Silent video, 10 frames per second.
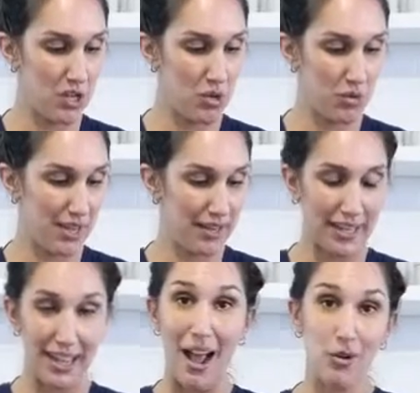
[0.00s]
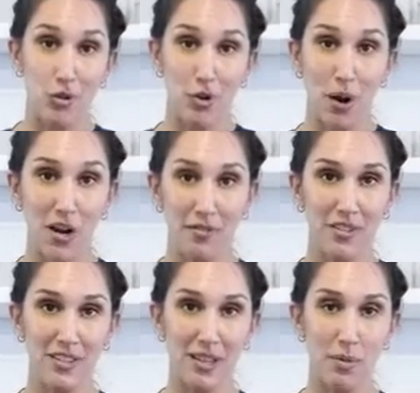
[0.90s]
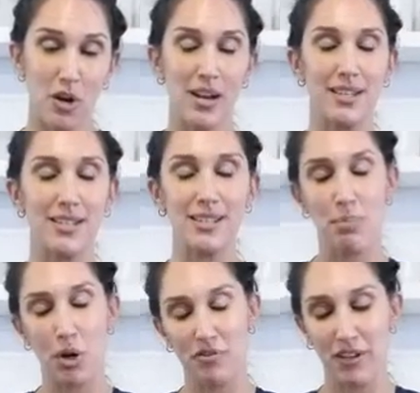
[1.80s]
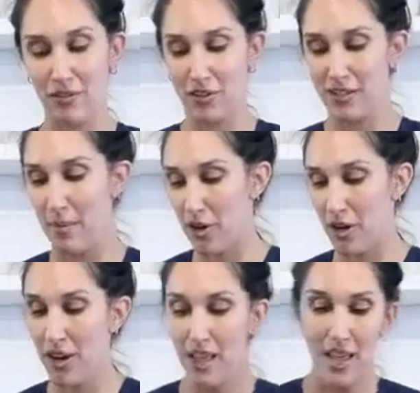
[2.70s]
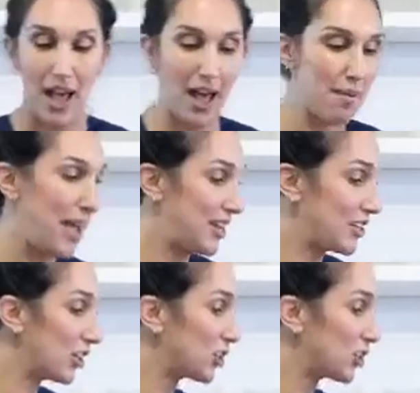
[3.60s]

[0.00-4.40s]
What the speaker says: use at like an outdoor party for the summer. It's perfect for summer, and